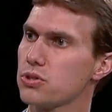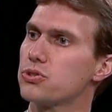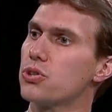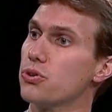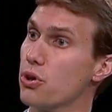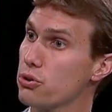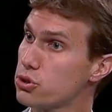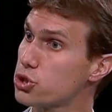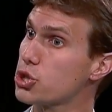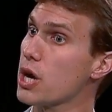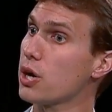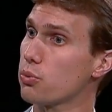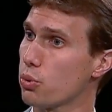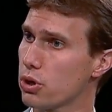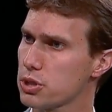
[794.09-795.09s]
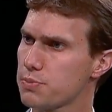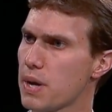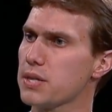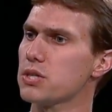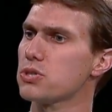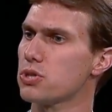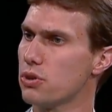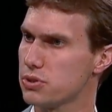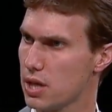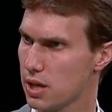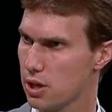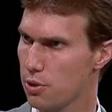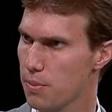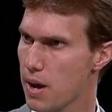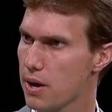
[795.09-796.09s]
So those shared workspaces, those
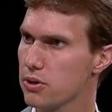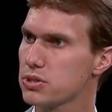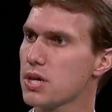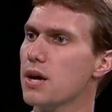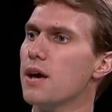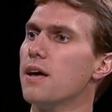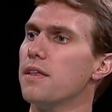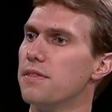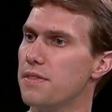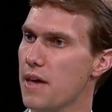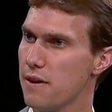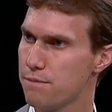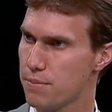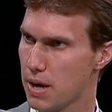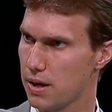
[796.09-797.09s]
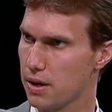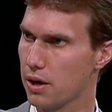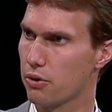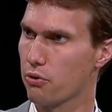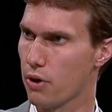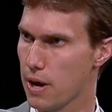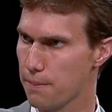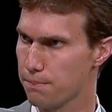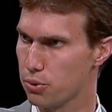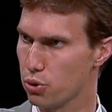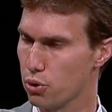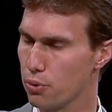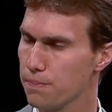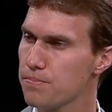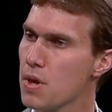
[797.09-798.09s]
incubators, they've been a great
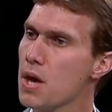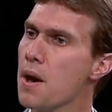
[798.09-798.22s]
boon.